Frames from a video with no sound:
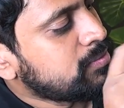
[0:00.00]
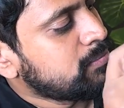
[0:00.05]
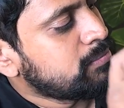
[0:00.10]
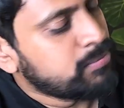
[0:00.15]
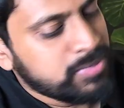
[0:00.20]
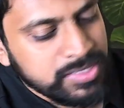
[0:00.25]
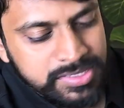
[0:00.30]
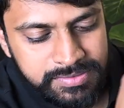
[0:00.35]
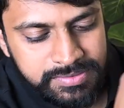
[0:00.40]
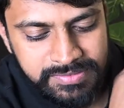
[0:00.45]

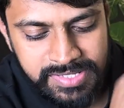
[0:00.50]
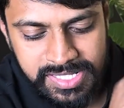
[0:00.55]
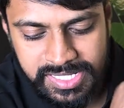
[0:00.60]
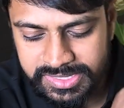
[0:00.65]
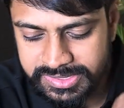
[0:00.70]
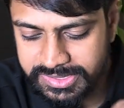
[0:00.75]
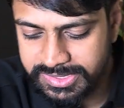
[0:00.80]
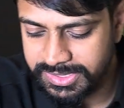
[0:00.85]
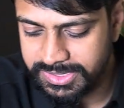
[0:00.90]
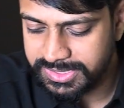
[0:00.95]
But where
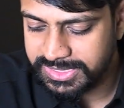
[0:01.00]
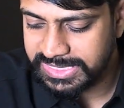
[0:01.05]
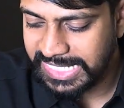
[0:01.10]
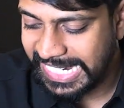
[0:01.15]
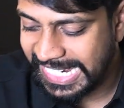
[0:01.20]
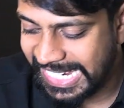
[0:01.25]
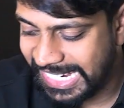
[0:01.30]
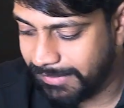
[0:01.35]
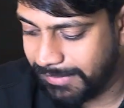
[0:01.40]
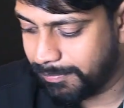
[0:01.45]
is this
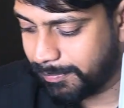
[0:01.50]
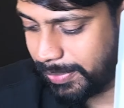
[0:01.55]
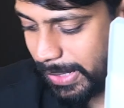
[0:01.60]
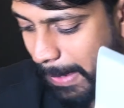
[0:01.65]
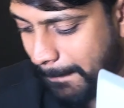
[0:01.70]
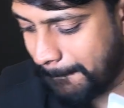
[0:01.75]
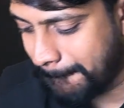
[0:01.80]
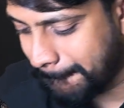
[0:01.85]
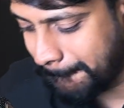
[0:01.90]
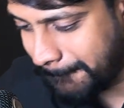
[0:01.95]
clip
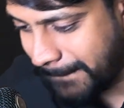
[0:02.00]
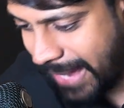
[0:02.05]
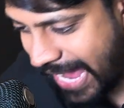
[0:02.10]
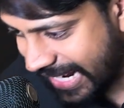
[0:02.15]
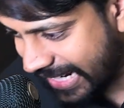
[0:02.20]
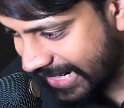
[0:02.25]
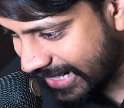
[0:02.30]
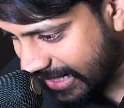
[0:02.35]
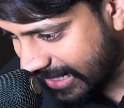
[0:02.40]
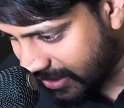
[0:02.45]

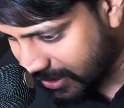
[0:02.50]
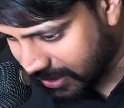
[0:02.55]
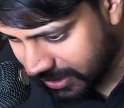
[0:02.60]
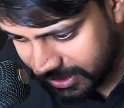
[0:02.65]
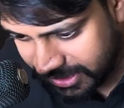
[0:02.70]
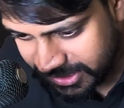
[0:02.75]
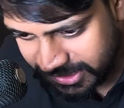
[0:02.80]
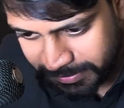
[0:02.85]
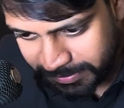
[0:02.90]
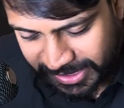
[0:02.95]
magnet?
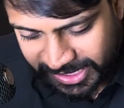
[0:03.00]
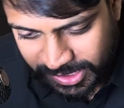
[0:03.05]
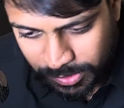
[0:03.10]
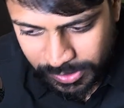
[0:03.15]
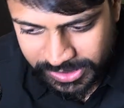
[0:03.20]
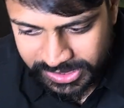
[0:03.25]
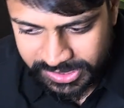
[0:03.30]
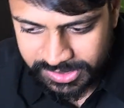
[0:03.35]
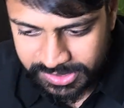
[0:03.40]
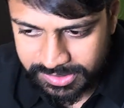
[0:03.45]
That is my
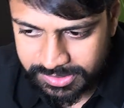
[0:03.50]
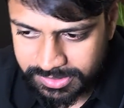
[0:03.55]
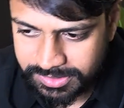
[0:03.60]
question.